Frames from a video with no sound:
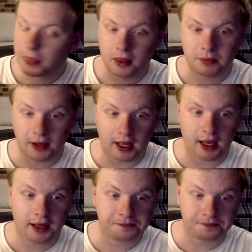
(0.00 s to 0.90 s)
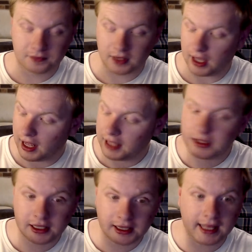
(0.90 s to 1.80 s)
part and
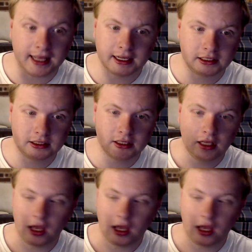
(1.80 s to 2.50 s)
the legs